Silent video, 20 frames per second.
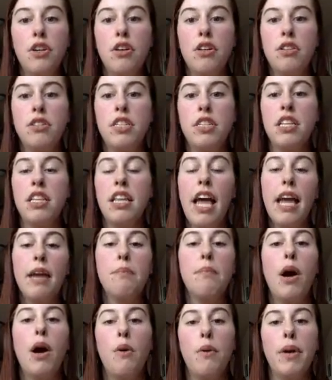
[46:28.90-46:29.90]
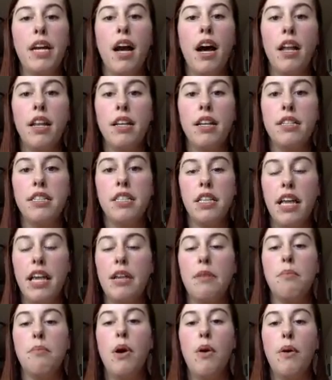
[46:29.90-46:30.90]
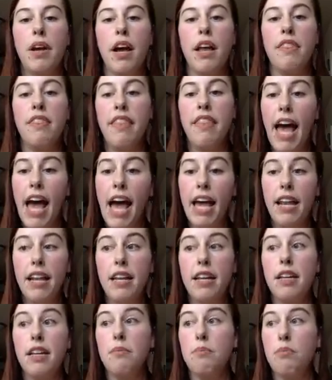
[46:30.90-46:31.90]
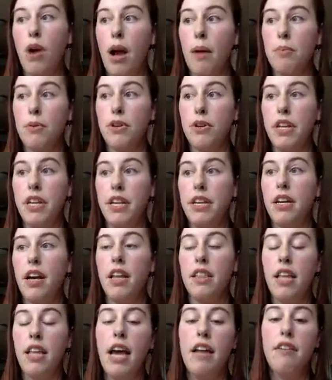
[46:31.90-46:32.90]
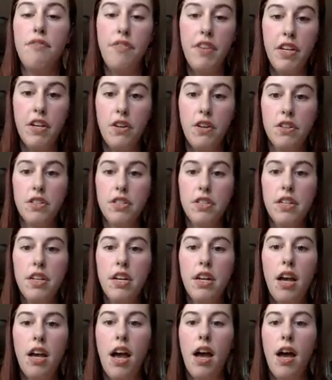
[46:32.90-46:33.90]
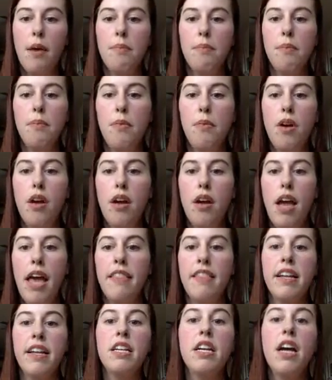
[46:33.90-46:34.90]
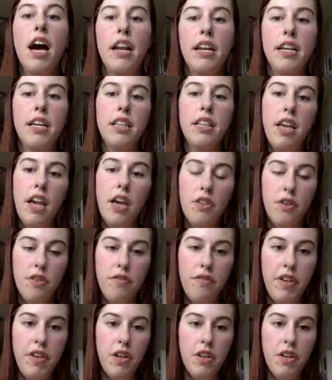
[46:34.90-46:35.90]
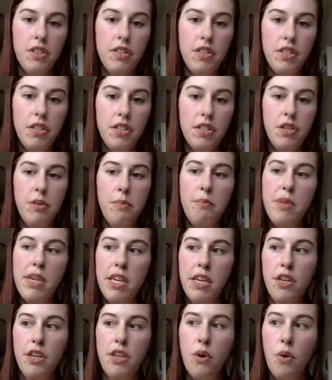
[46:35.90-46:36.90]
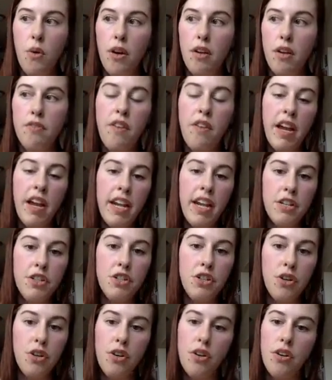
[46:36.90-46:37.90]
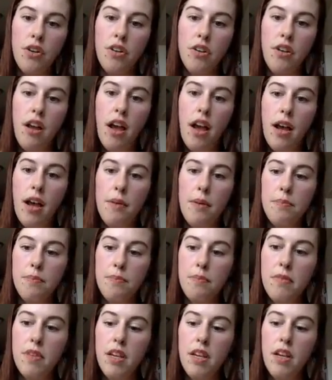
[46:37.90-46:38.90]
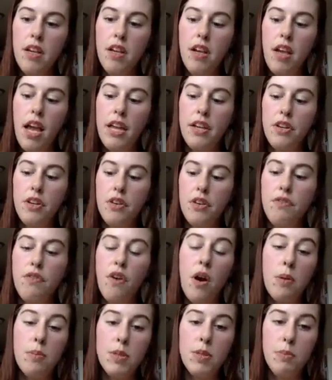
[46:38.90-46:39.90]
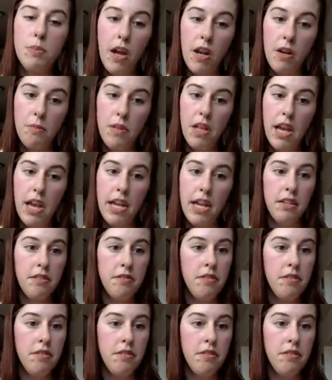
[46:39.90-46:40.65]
delayed mowing on that property, on that field, and then cutting the other fields to meet your financial and your farm's bottom line.